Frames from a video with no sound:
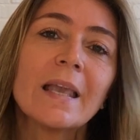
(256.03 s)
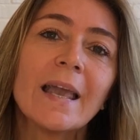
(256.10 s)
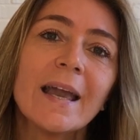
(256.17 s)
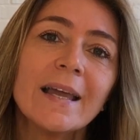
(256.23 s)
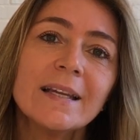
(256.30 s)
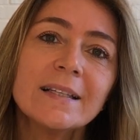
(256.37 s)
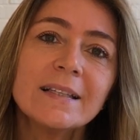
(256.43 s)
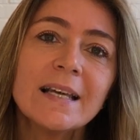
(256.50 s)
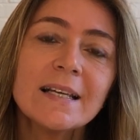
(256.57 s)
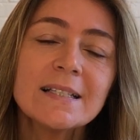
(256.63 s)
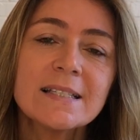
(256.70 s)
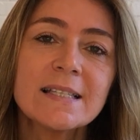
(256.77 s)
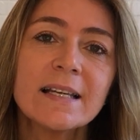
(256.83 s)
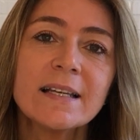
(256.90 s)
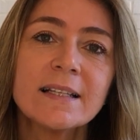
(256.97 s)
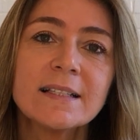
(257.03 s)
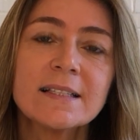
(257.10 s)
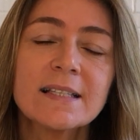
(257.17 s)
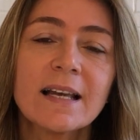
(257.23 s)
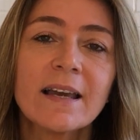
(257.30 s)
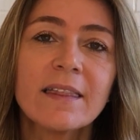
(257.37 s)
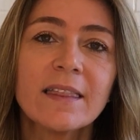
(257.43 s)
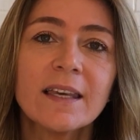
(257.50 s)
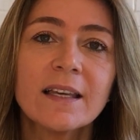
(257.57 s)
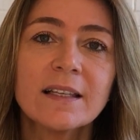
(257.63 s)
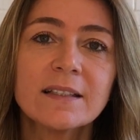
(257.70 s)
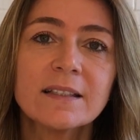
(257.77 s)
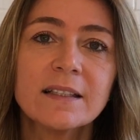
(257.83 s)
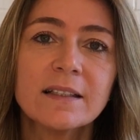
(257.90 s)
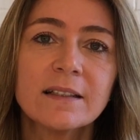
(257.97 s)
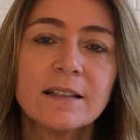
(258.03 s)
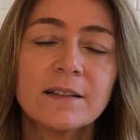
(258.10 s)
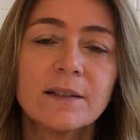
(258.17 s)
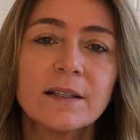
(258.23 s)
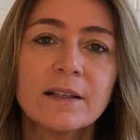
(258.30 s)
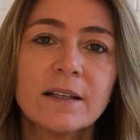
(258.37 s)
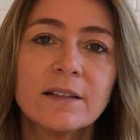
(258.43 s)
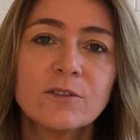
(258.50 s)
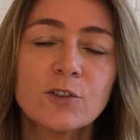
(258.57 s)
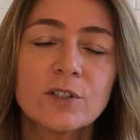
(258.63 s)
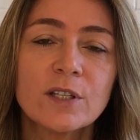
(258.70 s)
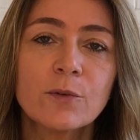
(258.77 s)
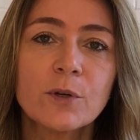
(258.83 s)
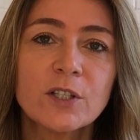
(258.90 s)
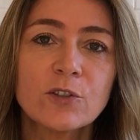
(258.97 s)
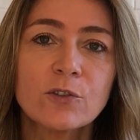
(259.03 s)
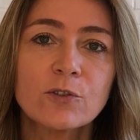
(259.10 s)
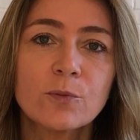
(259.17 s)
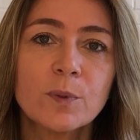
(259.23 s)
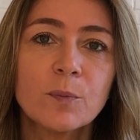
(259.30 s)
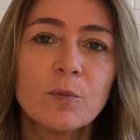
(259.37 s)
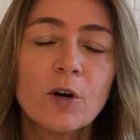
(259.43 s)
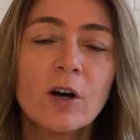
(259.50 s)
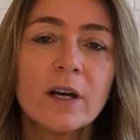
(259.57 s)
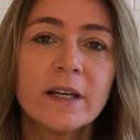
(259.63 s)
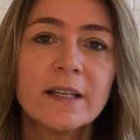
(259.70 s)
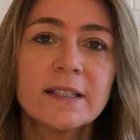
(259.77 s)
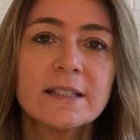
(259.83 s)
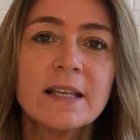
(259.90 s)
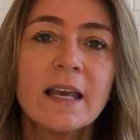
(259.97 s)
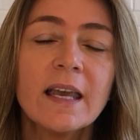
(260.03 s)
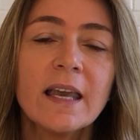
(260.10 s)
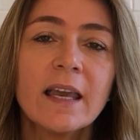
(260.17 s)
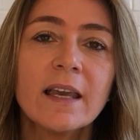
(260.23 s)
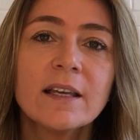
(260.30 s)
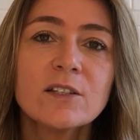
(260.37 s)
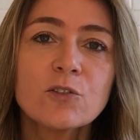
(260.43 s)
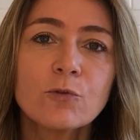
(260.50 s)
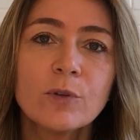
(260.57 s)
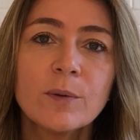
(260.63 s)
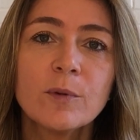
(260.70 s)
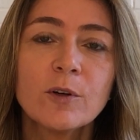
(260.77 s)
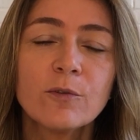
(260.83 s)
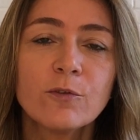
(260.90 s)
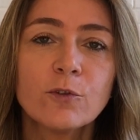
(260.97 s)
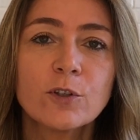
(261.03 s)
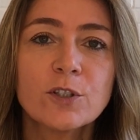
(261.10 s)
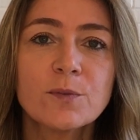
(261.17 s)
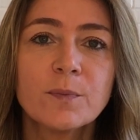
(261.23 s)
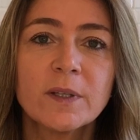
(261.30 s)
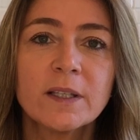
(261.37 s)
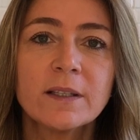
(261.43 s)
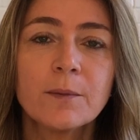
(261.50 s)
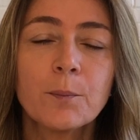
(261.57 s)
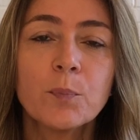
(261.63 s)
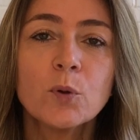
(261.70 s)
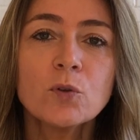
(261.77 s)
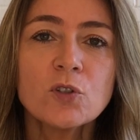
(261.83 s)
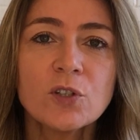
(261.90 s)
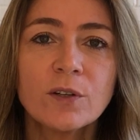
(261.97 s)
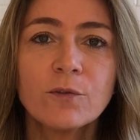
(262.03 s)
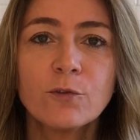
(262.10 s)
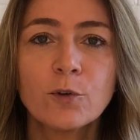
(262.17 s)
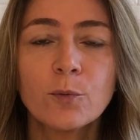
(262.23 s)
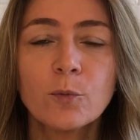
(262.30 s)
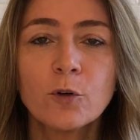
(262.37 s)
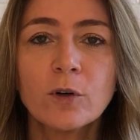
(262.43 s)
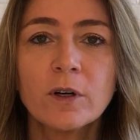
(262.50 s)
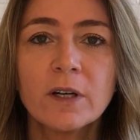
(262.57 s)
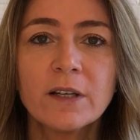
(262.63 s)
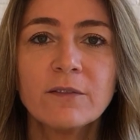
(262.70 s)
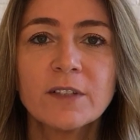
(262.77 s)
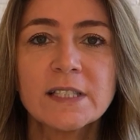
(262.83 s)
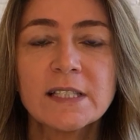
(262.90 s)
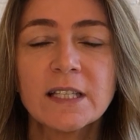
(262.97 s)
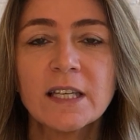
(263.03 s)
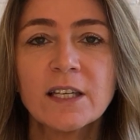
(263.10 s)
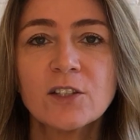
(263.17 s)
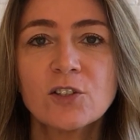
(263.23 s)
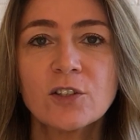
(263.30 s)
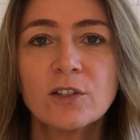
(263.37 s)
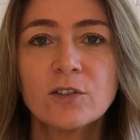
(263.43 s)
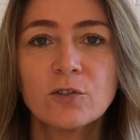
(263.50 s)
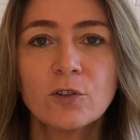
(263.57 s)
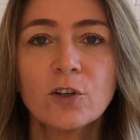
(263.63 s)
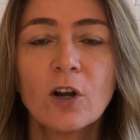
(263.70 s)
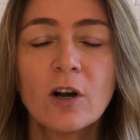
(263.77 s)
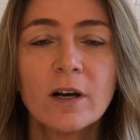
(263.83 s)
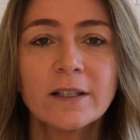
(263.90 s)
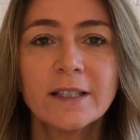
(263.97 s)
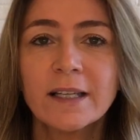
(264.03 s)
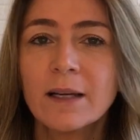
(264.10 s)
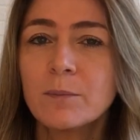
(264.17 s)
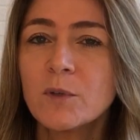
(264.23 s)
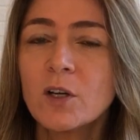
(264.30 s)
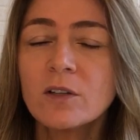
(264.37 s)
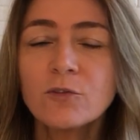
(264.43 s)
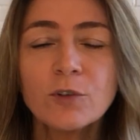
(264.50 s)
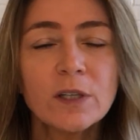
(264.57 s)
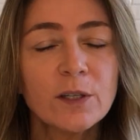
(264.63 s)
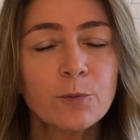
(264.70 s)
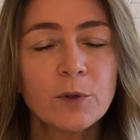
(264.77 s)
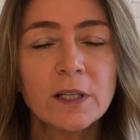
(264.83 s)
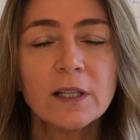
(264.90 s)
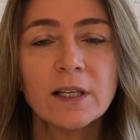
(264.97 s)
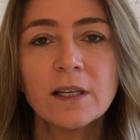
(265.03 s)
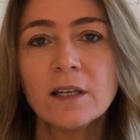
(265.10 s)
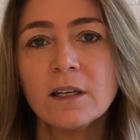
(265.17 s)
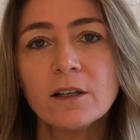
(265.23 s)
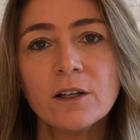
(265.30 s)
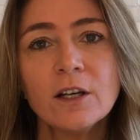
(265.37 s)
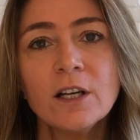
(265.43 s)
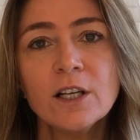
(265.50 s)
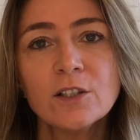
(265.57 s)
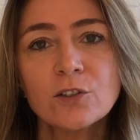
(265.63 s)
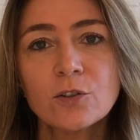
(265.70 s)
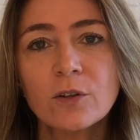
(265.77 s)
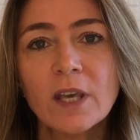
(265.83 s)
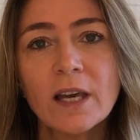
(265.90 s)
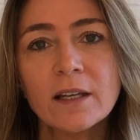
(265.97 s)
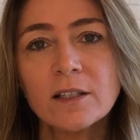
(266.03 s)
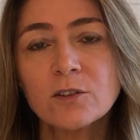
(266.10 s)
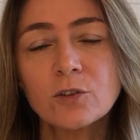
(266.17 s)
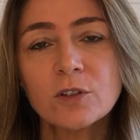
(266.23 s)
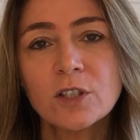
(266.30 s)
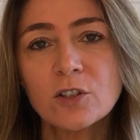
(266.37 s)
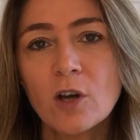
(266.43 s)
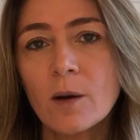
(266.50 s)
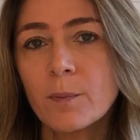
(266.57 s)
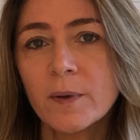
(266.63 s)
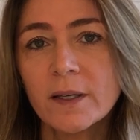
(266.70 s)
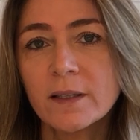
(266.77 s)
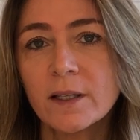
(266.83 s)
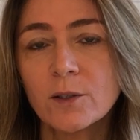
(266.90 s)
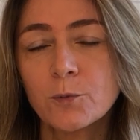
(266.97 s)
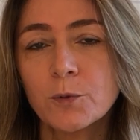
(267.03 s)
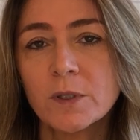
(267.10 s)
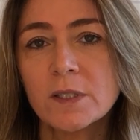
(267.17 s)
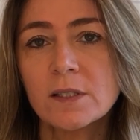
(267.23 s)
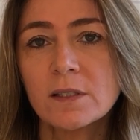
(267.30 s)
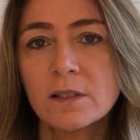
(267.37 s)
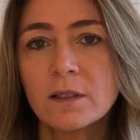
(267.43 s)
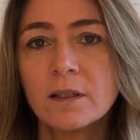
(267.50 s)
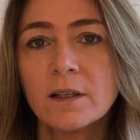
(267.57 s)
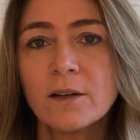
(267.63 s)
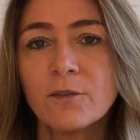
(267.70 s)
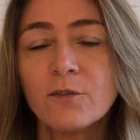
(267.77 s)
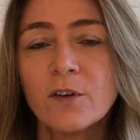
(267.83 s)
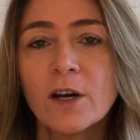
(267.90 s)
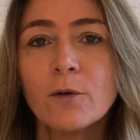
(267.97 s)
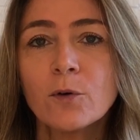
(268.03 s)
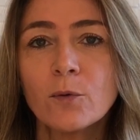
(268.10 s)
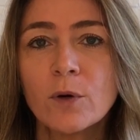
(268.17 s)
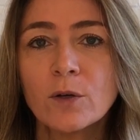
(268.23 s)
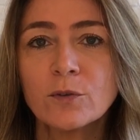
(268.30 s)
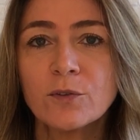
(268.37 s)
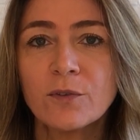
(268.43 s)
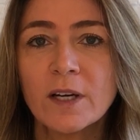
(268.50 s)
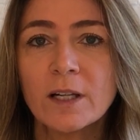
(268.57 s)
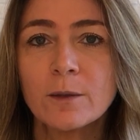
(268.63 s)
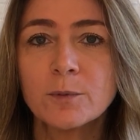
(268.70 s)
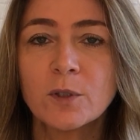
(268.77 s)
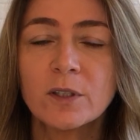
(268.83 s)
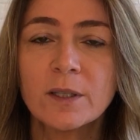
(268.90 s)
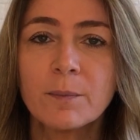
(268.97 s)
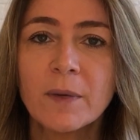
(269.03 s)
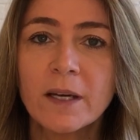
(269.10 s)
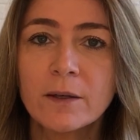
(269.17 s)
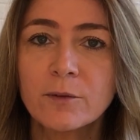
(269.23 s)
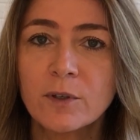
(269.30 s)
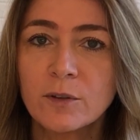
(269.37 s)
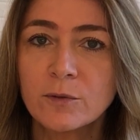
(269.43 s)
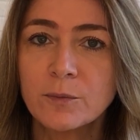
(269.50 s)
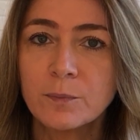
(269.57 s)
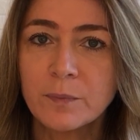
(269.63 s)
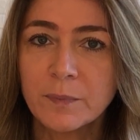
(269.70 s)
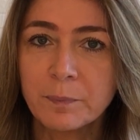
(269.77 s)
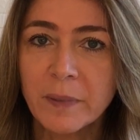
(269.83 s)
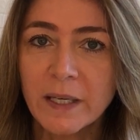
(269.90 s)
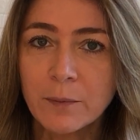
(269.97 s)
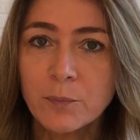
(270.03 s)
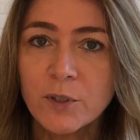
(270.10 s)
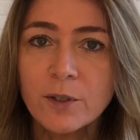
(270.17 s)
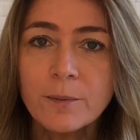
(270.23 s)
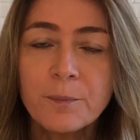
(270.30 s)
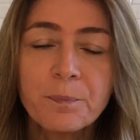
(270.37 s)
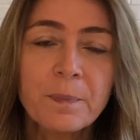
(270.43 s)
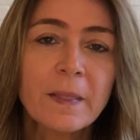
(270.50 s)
And in that sense, I think the interesting question to be brought is criminal enforcement pushing for more investigations or not? And I'm not really willing here to get into the topic that was very well developed on the background paper